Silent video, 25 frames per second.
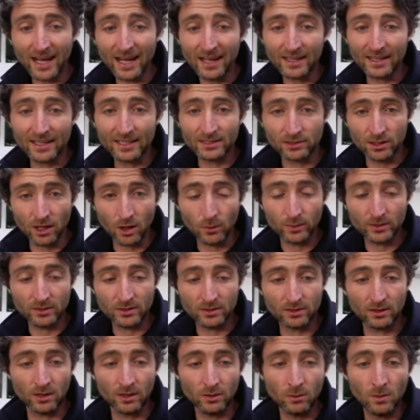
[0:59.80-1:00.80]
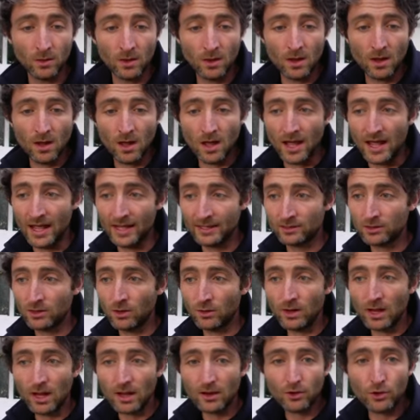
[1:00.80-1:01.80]
that is going to do, it's
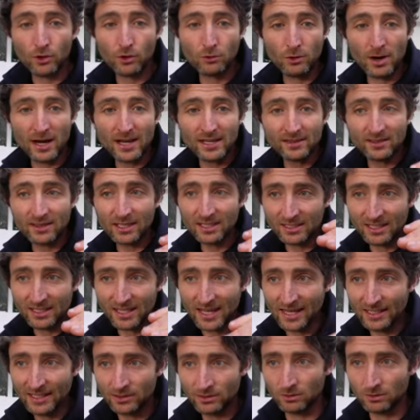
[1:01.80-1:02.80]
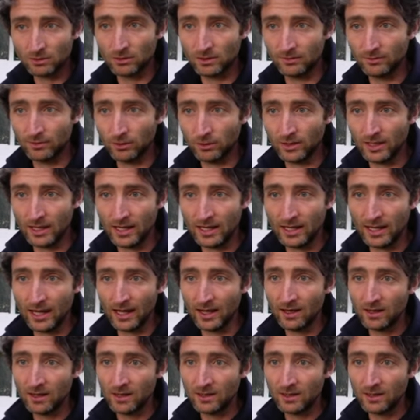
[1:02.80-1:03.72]
going to create this case study for you here.